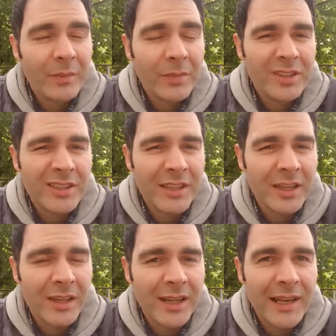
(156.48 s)
because I had
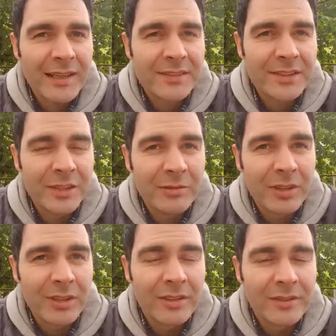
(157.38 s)
a lack of sleep,
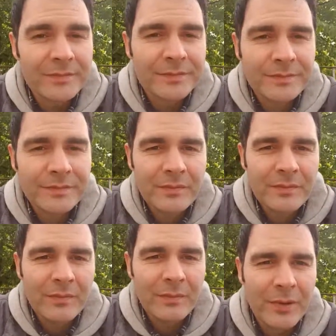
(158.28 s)
really.
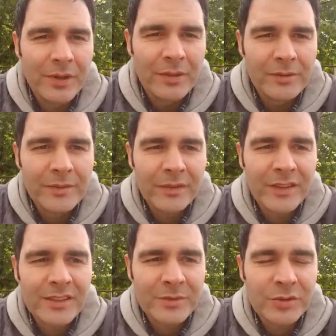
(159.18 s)
But I fell
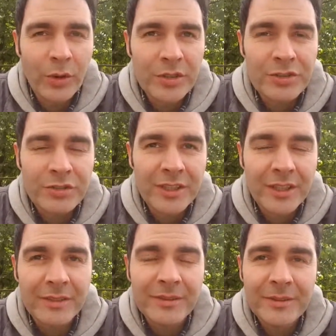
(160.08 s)
asleep twice during the day.